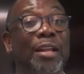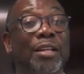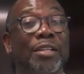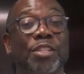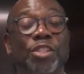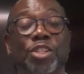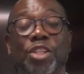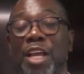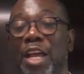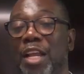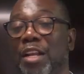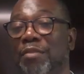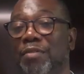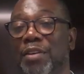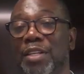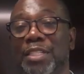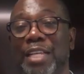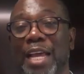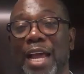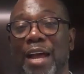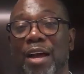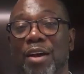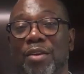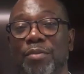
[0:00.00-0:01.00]
a shadow of a
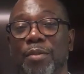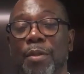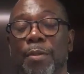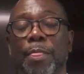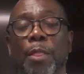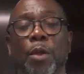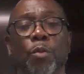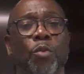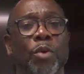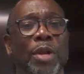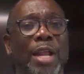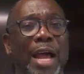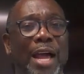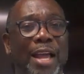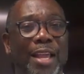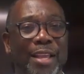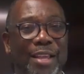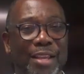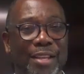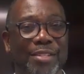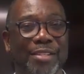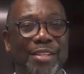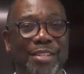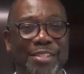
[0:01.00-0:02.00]
doubt, without
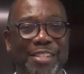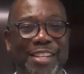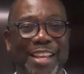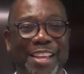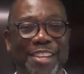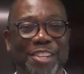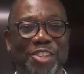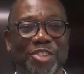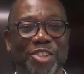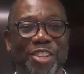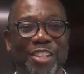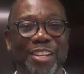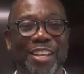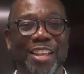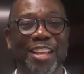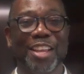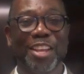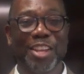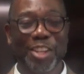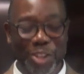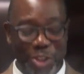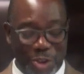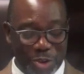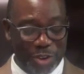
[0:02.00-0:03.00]
hesitation,
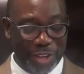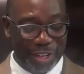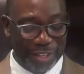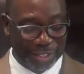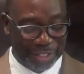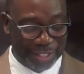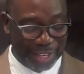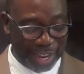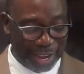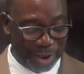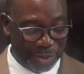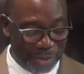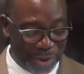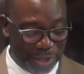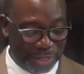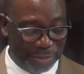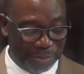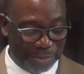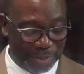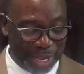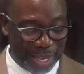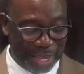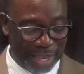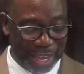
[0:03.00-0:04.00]
you can say with
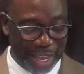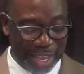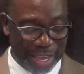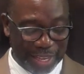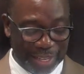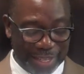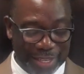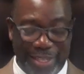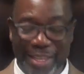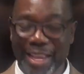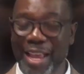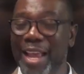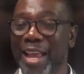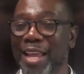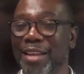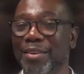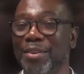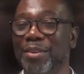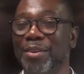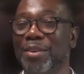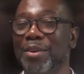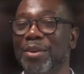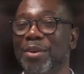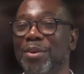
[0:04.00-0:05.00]
me, yet
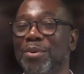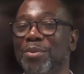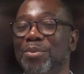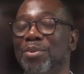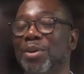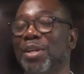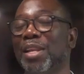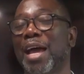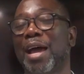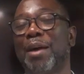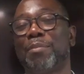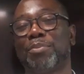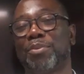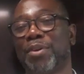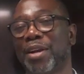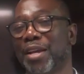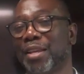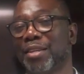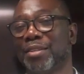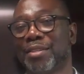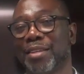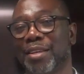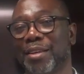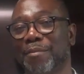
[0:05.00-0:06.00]
will I
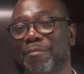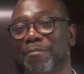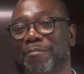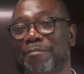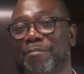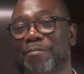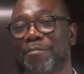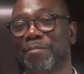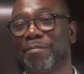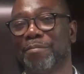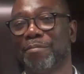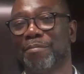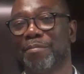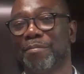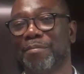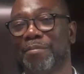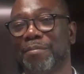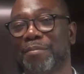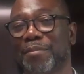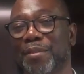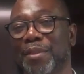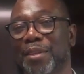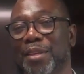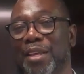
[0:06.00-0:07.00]
praise him.
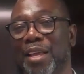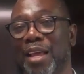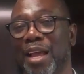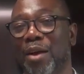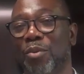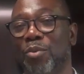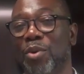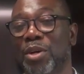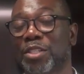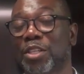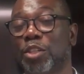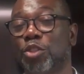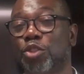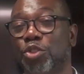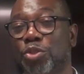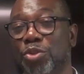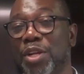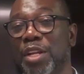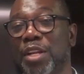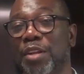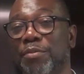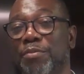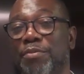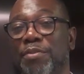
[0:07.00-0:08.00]
I wasn't
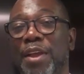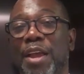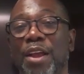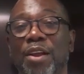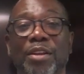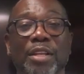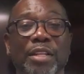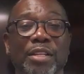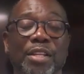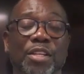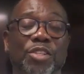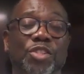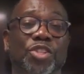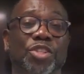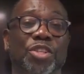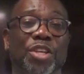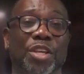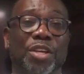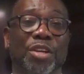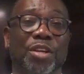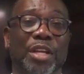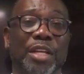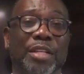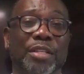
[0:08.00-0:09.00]
treated fairly this
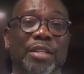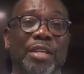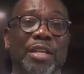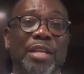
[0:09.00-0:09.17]
year, and,